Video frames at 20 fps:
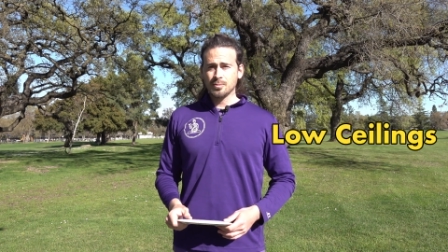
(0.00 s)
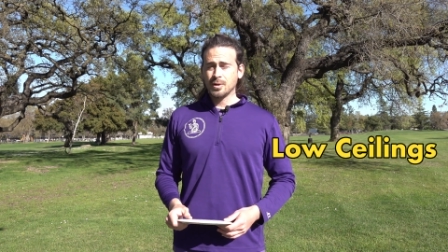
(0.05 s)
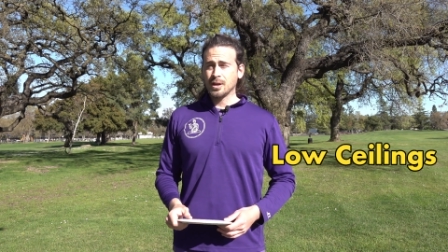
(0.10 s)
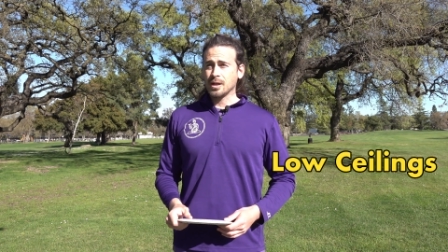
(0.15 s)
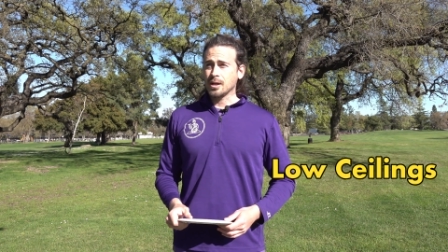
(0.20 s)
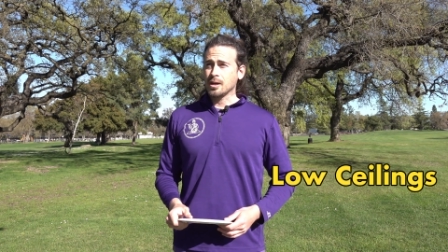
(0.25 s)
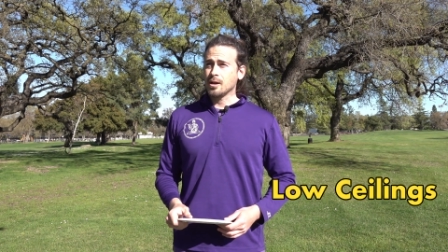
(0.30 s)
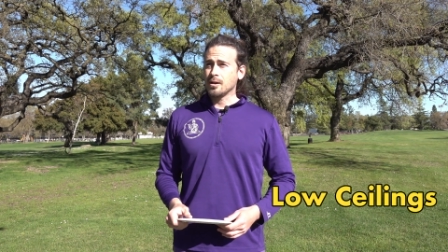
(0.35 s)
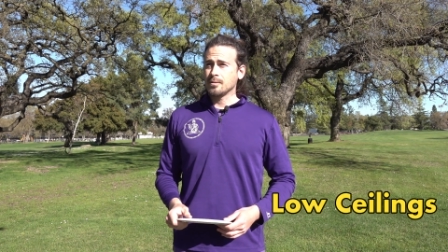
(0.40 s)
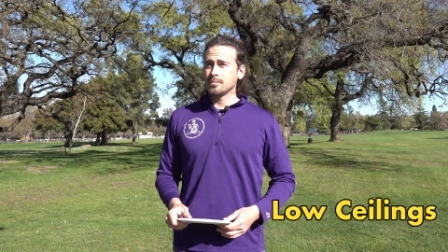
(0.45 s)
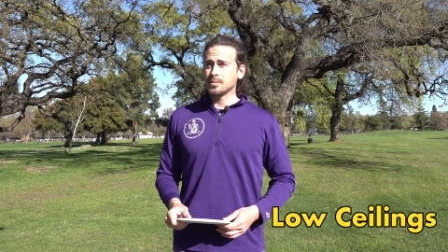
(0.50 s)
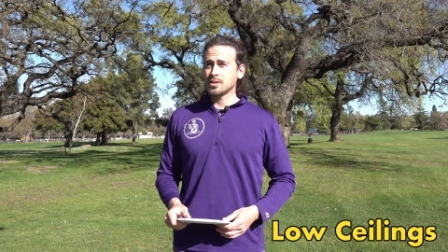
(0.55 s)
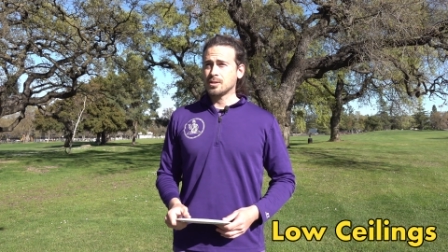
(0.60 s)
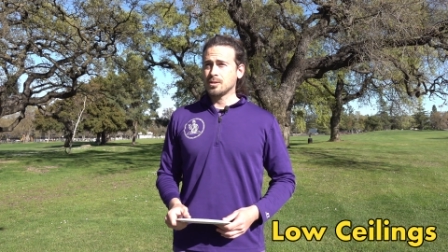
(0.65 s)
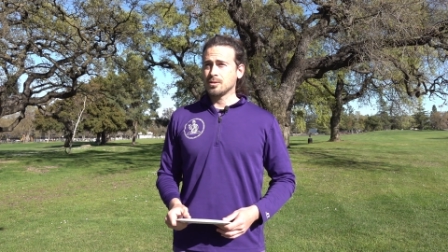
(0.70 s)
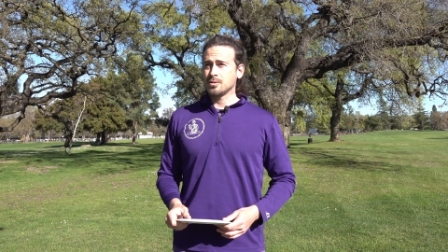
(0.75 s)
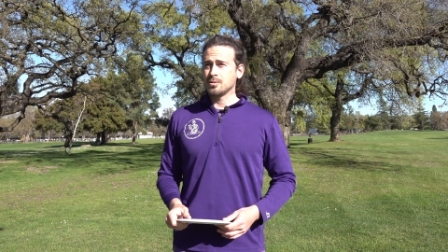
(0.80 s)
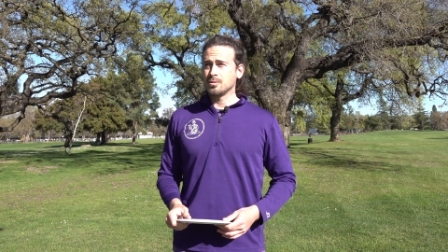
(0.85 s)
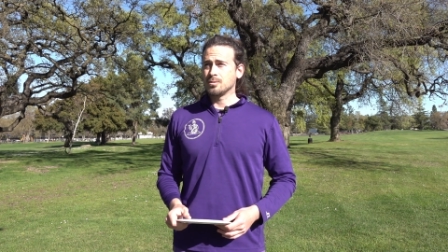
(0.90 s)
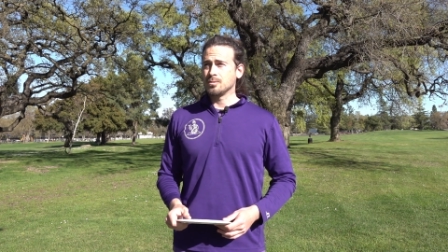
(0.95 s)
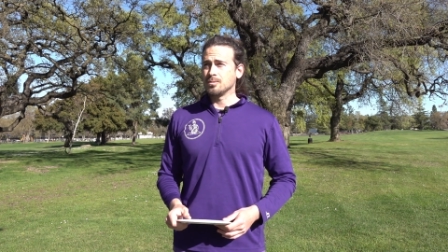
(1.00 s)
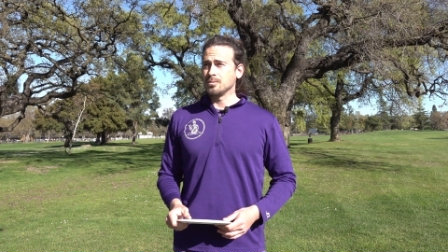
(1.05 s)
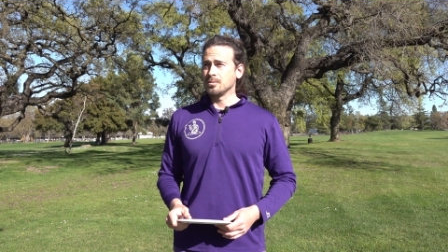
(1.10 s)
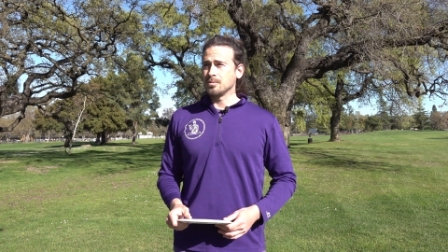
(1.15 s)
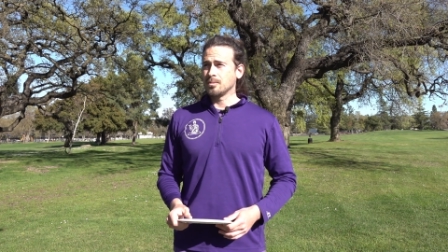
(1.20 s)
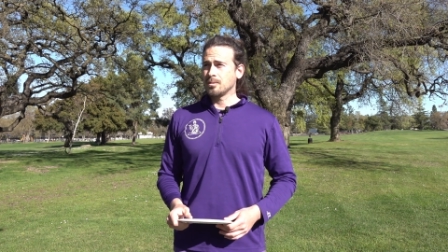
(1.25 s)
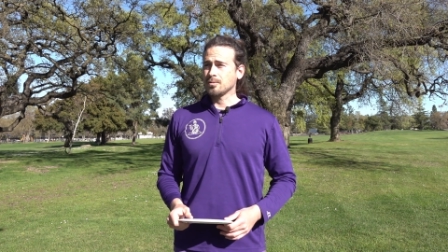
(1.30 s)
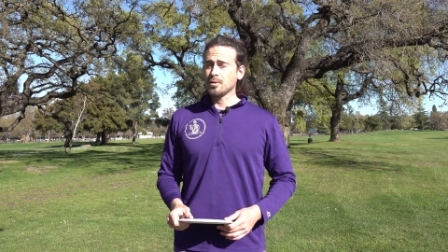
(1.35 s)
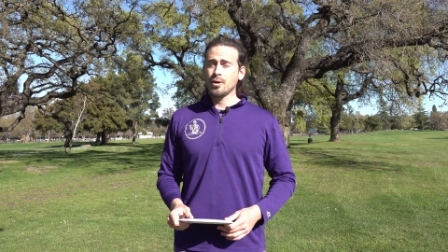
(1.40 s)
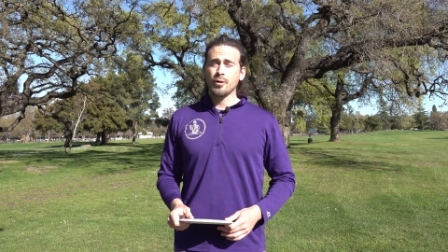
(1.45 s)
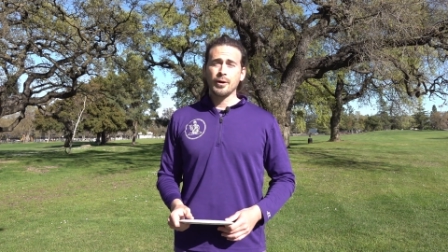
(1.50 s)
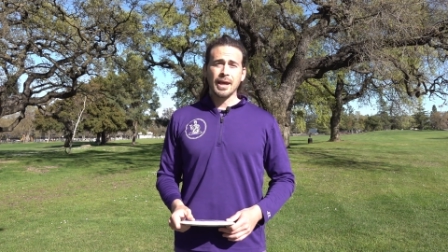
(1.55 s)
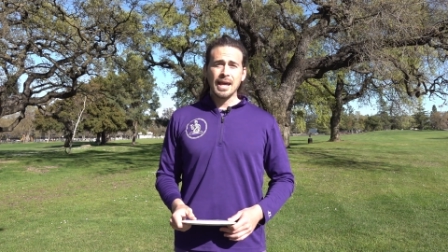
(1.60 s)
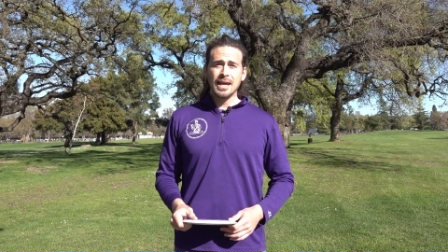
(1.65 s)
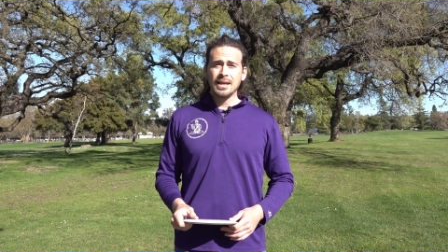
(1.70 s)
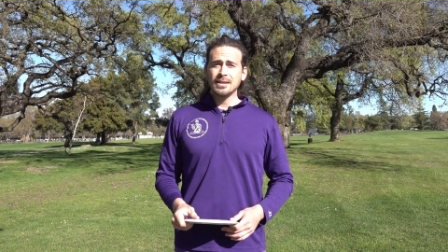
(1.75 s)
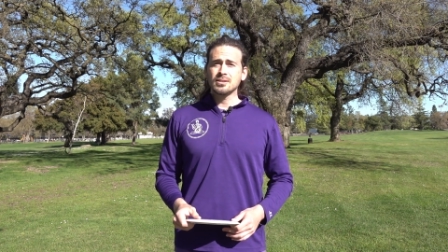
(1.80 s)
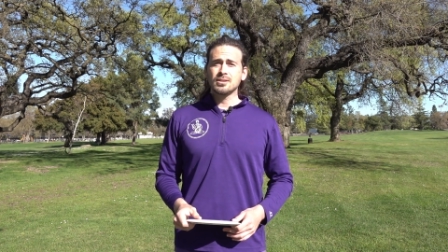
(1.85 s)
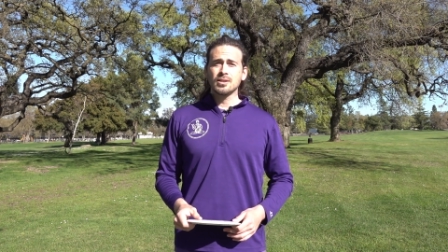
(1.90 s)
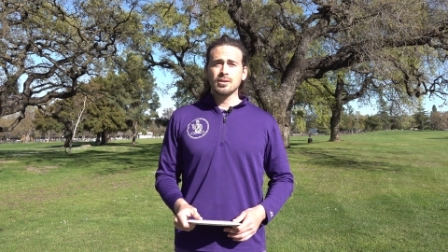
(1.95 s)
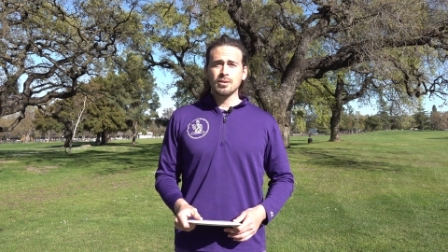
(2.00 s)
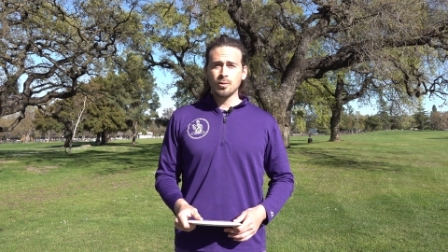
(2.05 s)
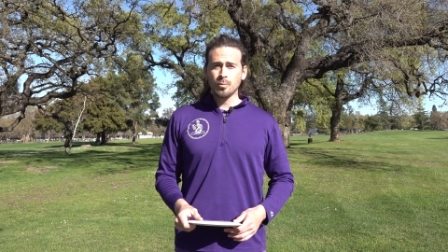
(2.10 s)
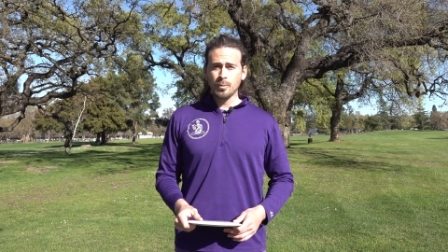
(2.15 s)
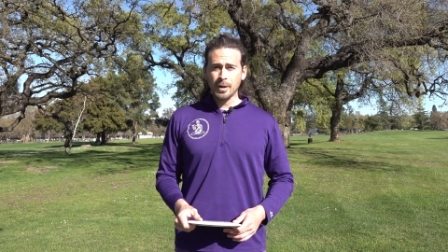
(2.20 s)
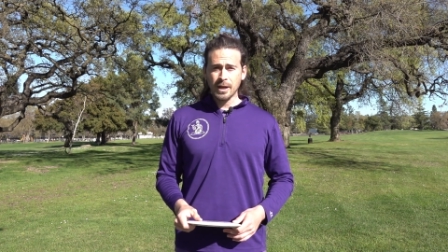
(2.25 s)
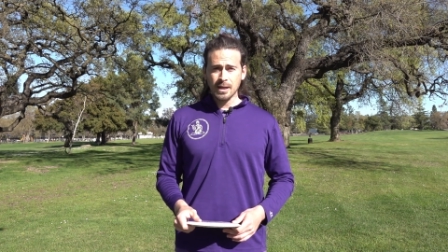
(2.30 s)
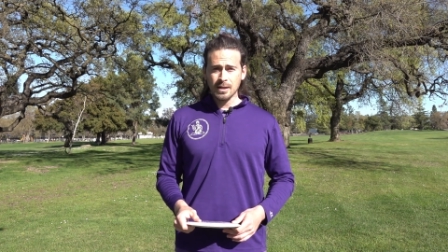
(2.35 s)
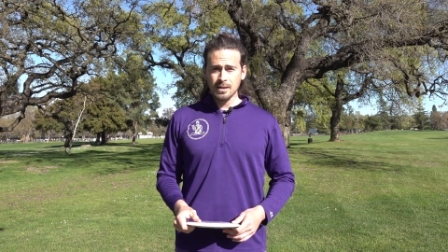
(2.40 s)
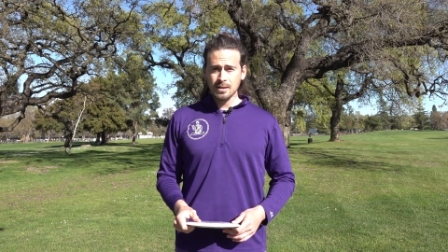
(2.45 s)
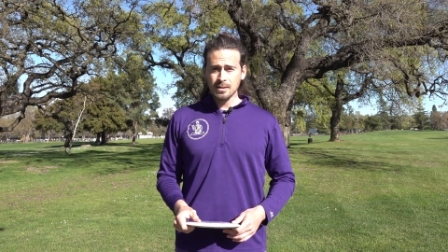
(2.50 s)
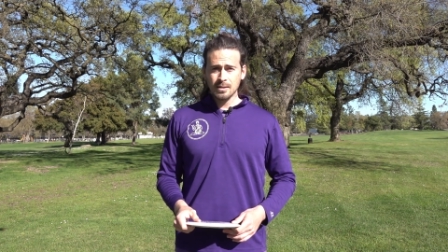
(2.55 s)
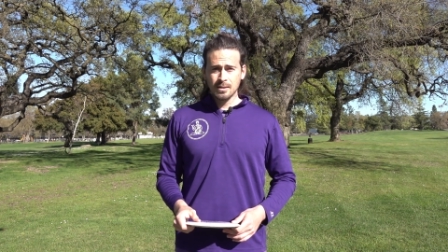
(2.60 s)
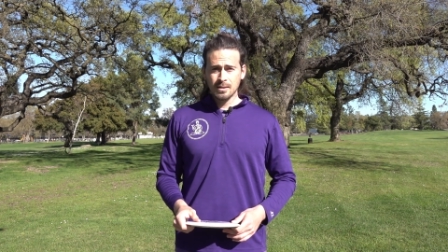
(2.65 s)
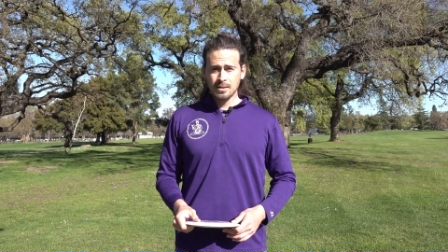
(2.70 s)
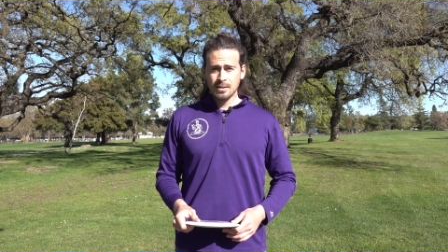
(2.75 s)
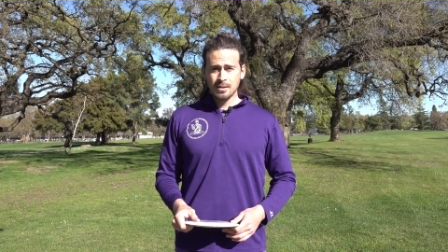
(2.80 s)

when it comes to throwing into the wind,